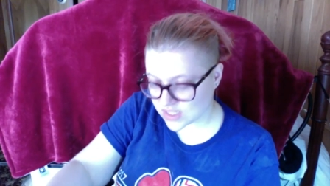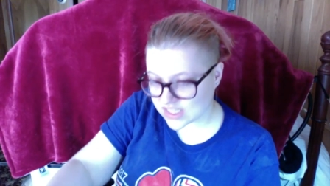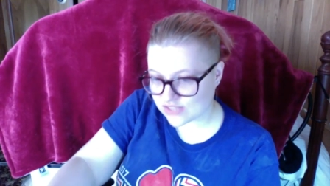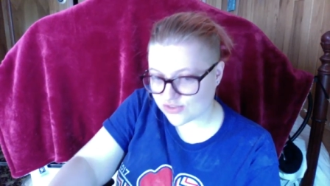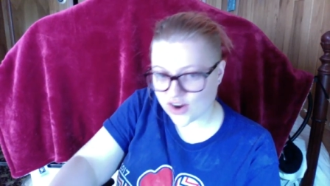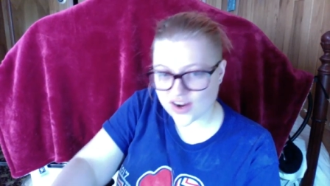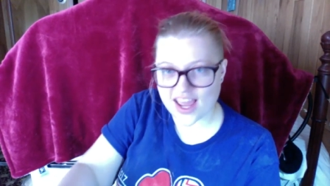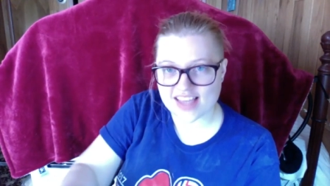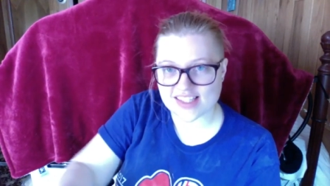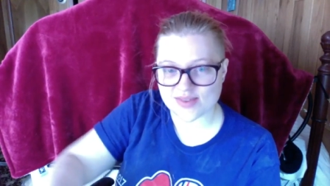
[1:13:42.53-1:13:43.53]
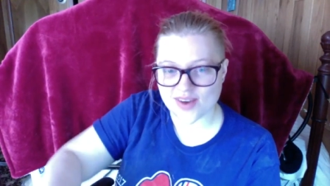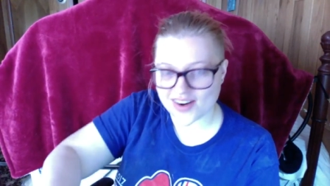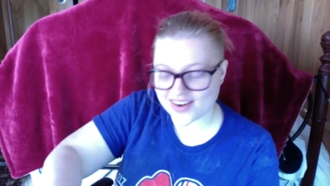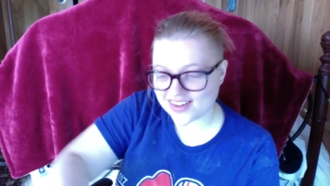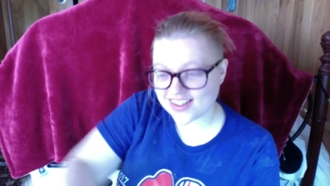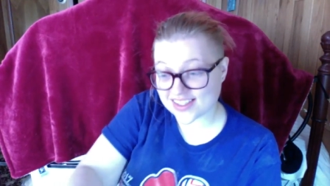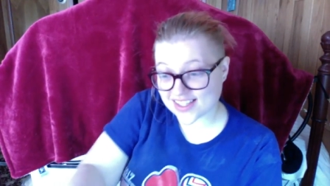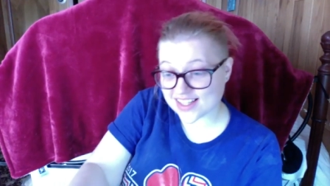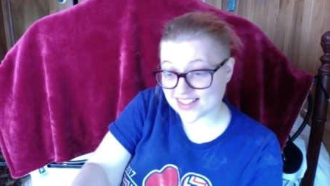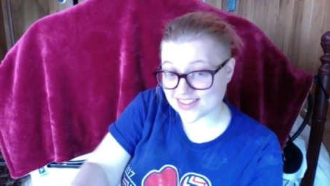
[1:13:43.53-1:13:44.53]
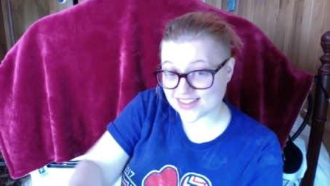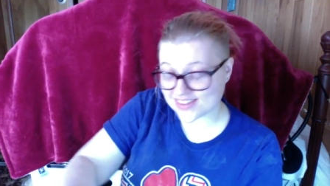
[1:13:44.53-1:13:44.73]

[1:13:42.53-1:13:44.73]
This is very ASMR. Yes, it is.